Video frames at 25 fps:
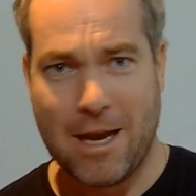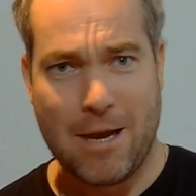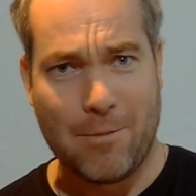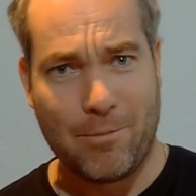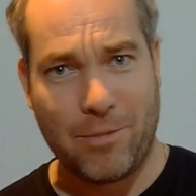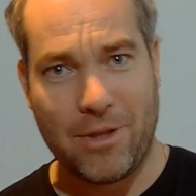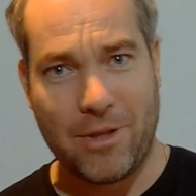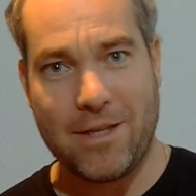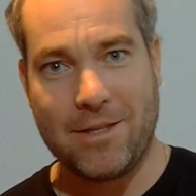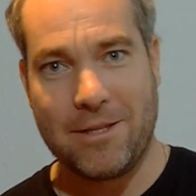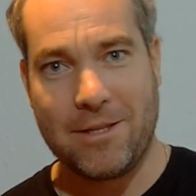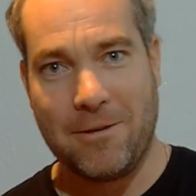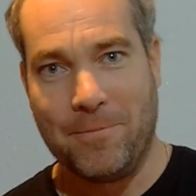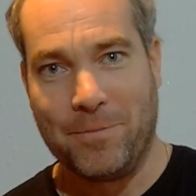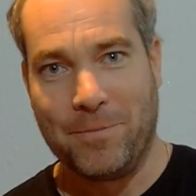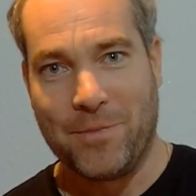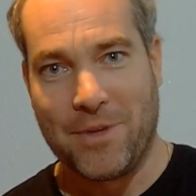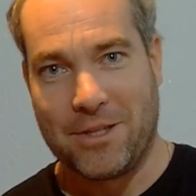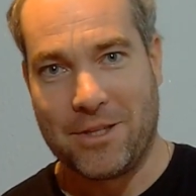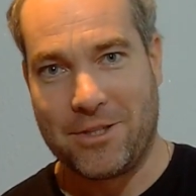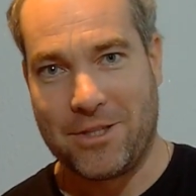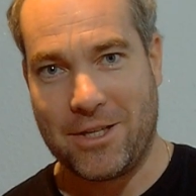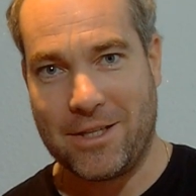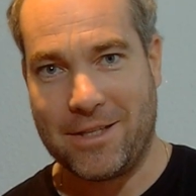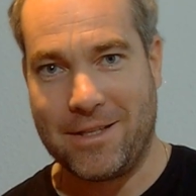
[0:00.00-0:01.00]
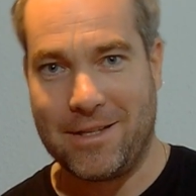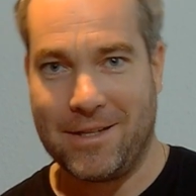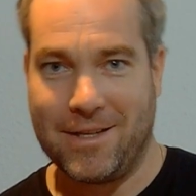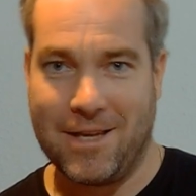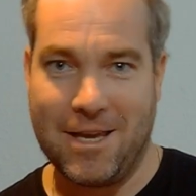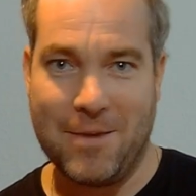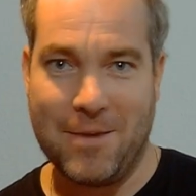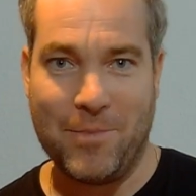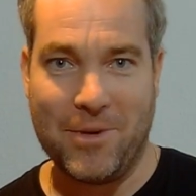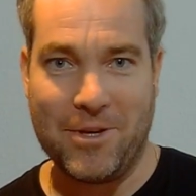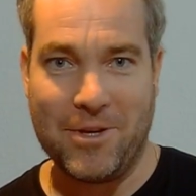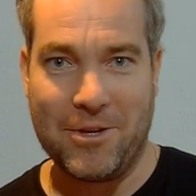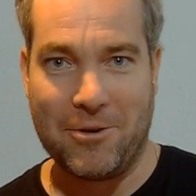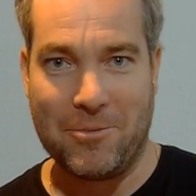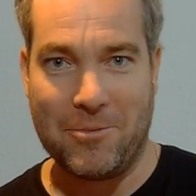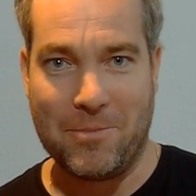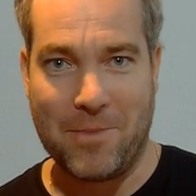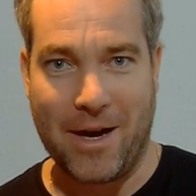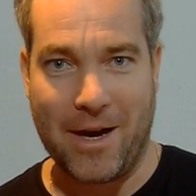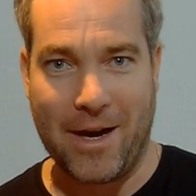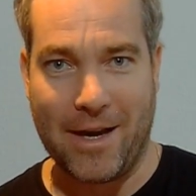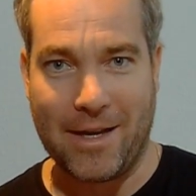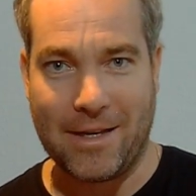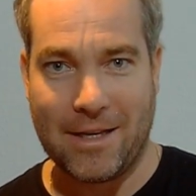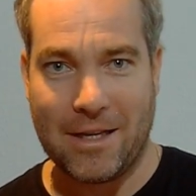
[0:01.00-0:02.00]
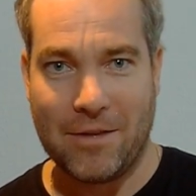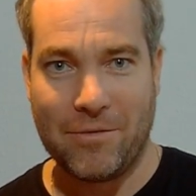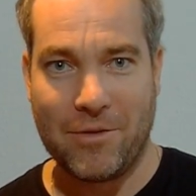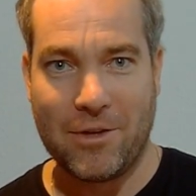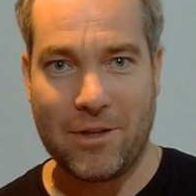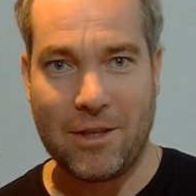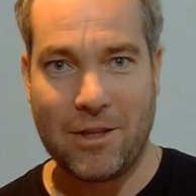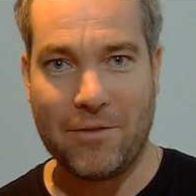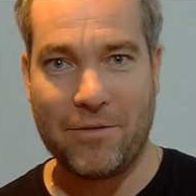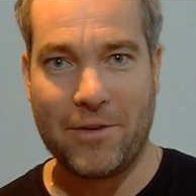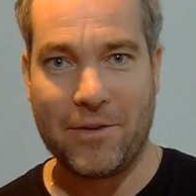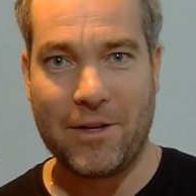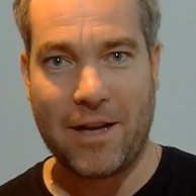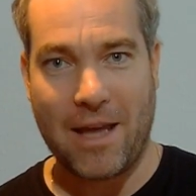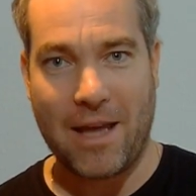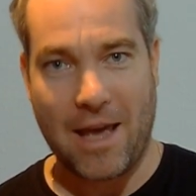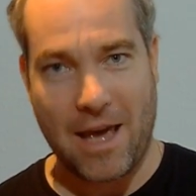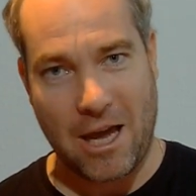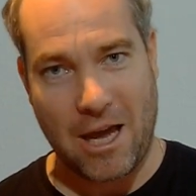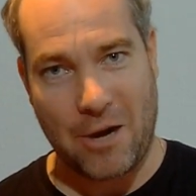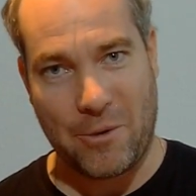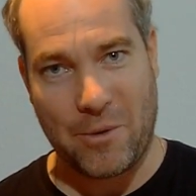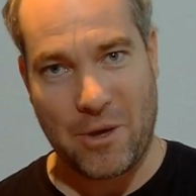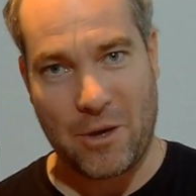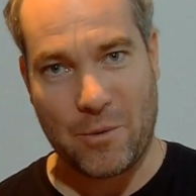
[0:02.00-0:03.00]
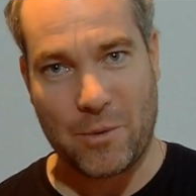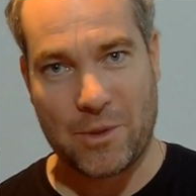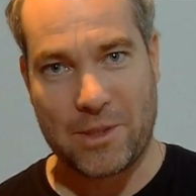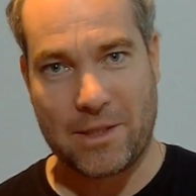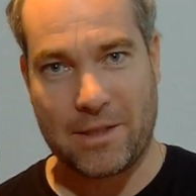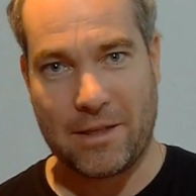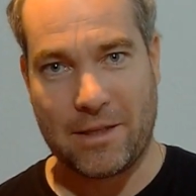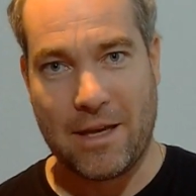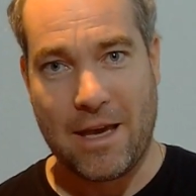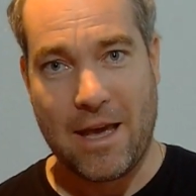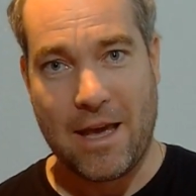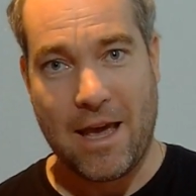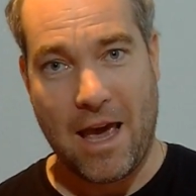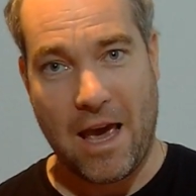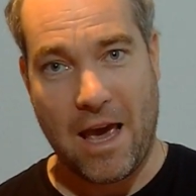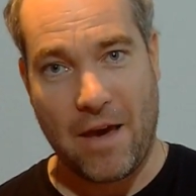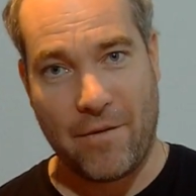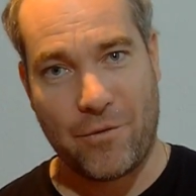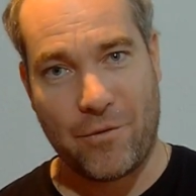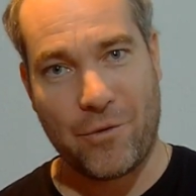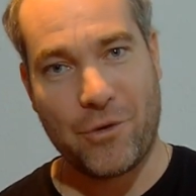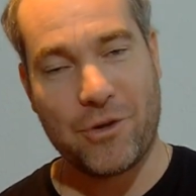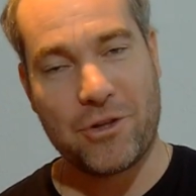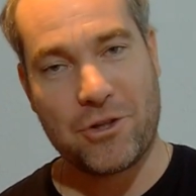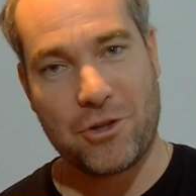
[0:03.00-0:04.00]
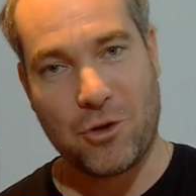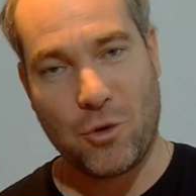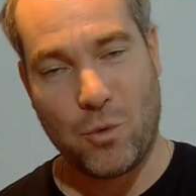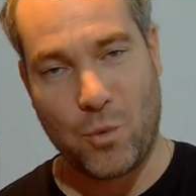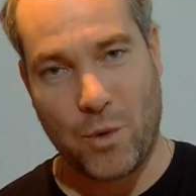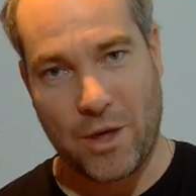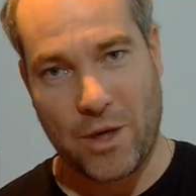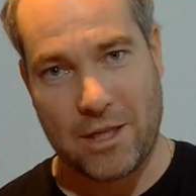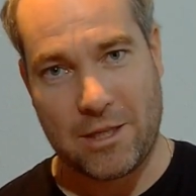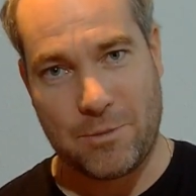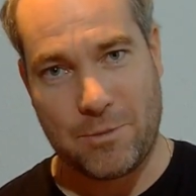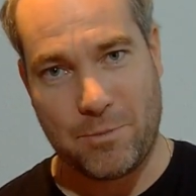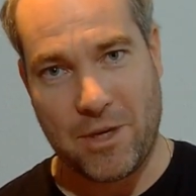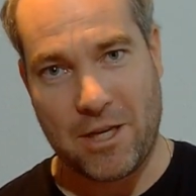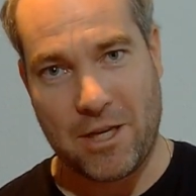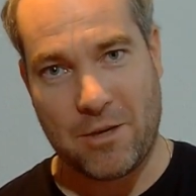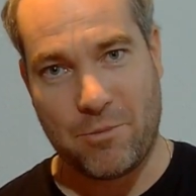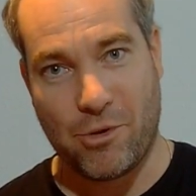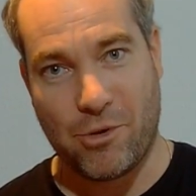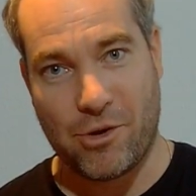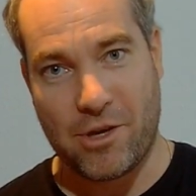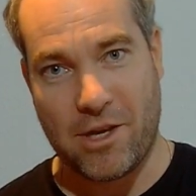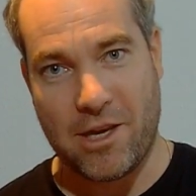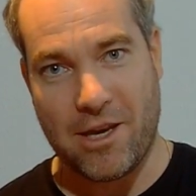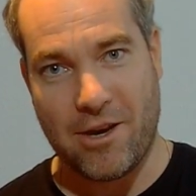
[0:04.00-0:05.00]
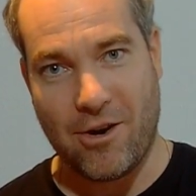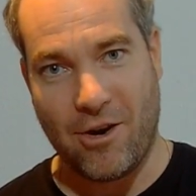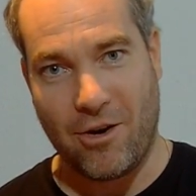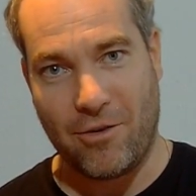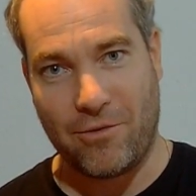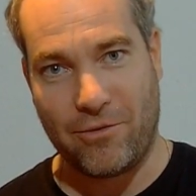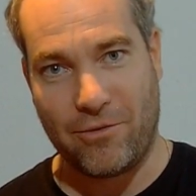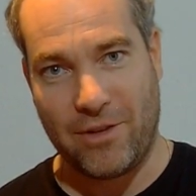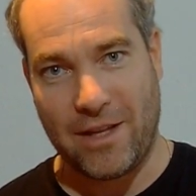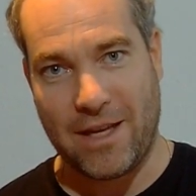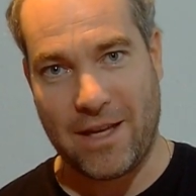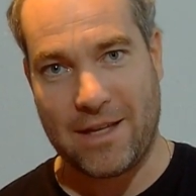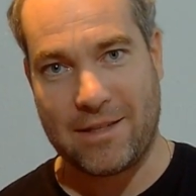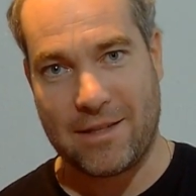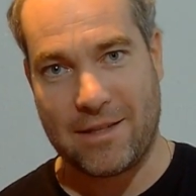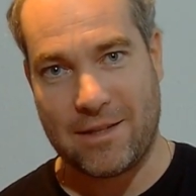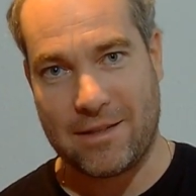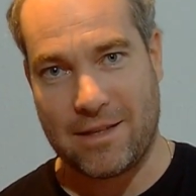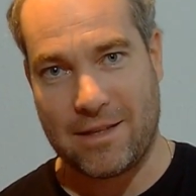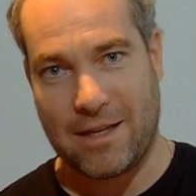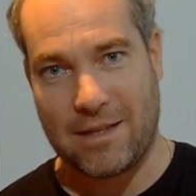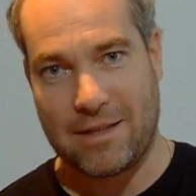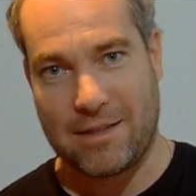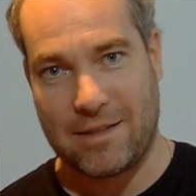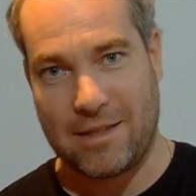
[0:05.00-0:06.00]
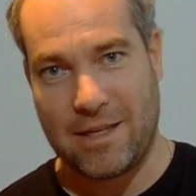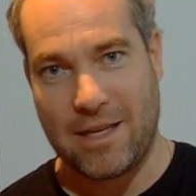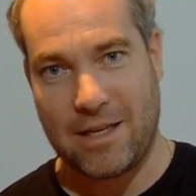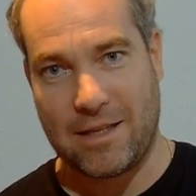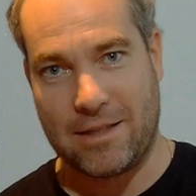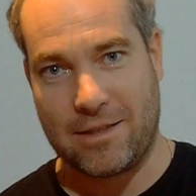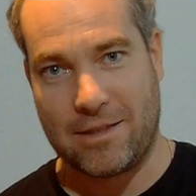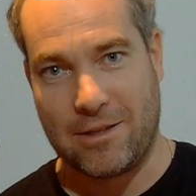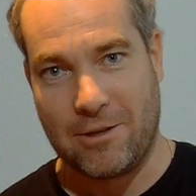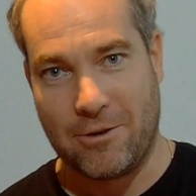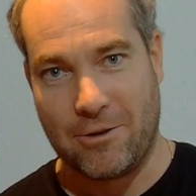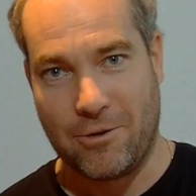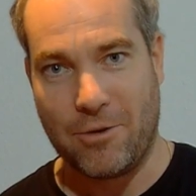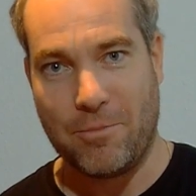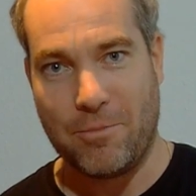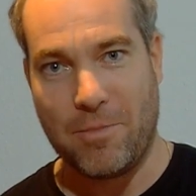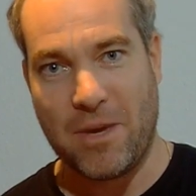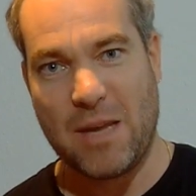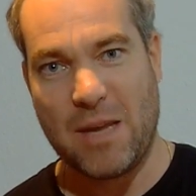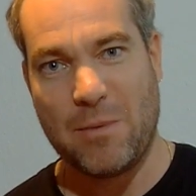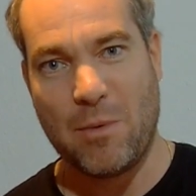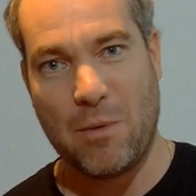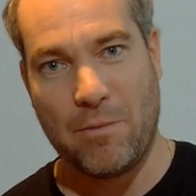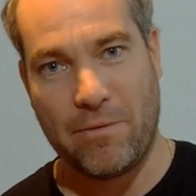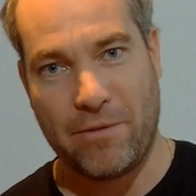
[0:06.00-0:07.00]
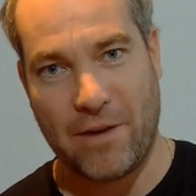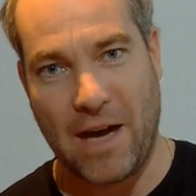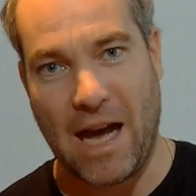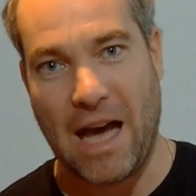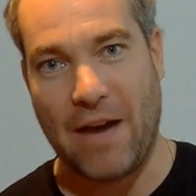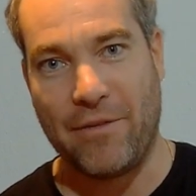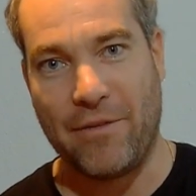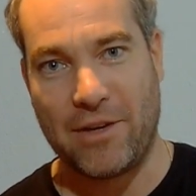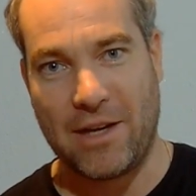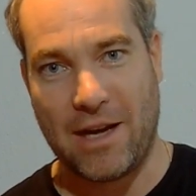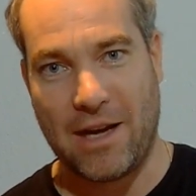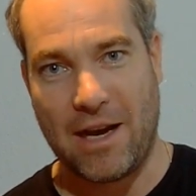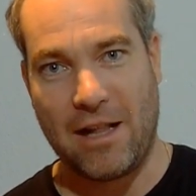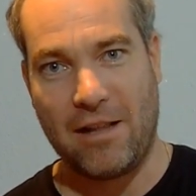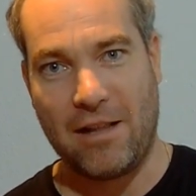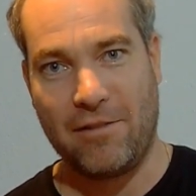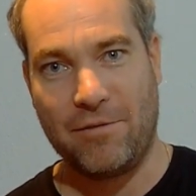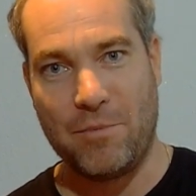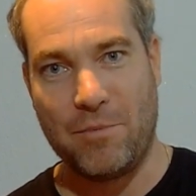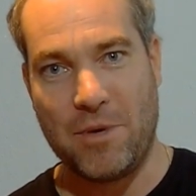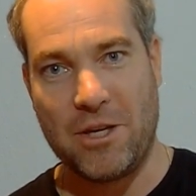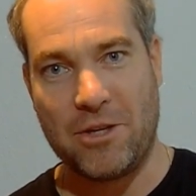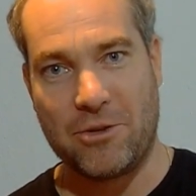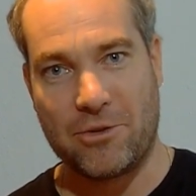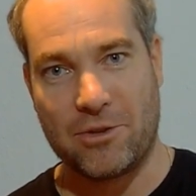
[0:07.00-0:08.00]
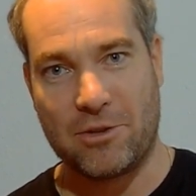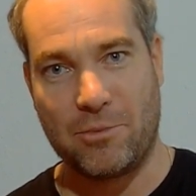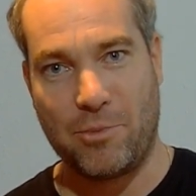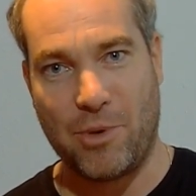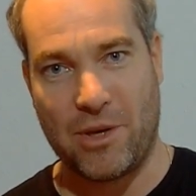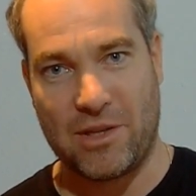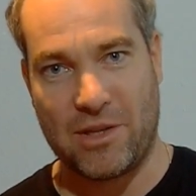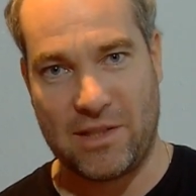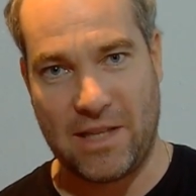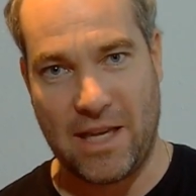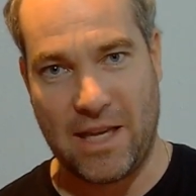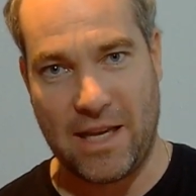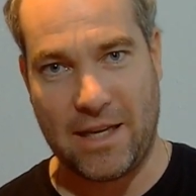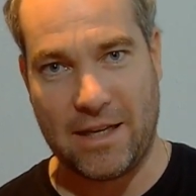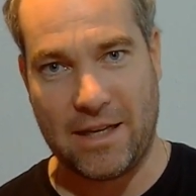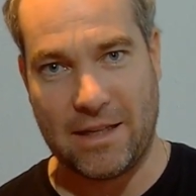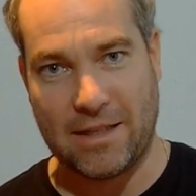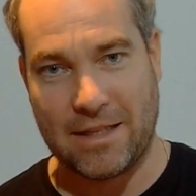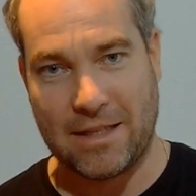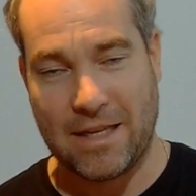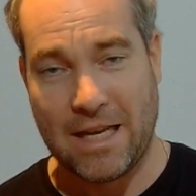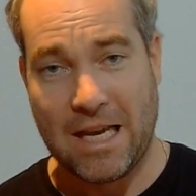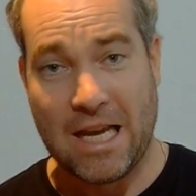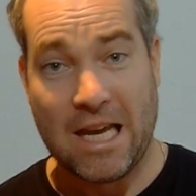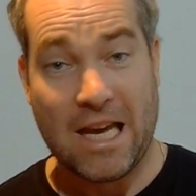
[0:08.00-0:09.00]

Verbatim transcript: Please just keep in your mind, if you live in an area with an average wind speed per year of less than 6 or minimum 5.5 meters per second,